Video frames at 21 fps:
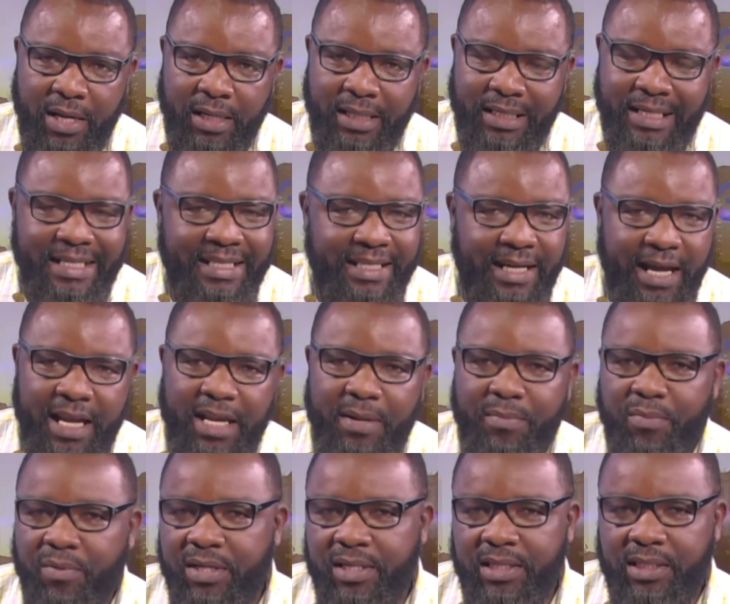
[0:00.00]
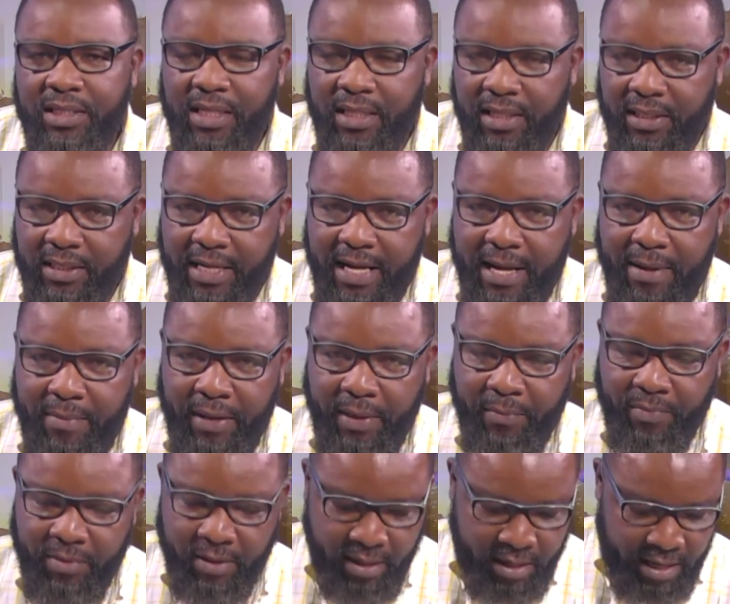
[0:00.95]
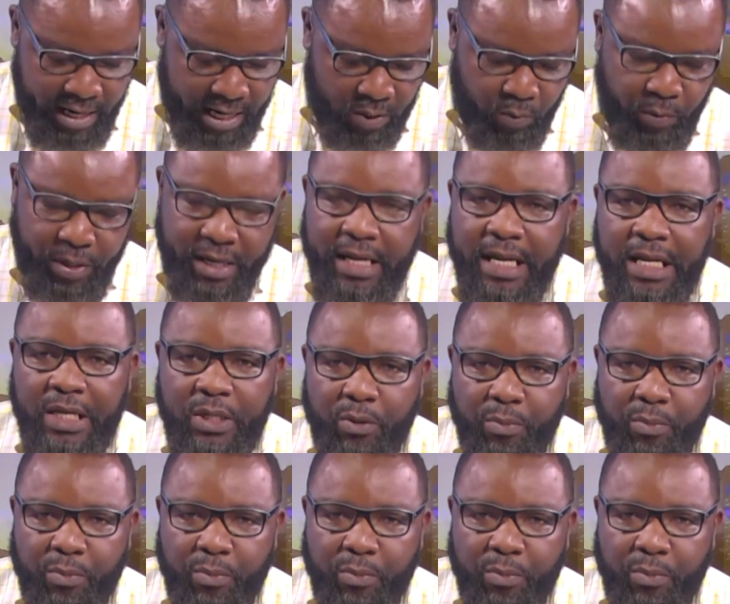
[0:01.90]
Didn't anybody see this coming? And we need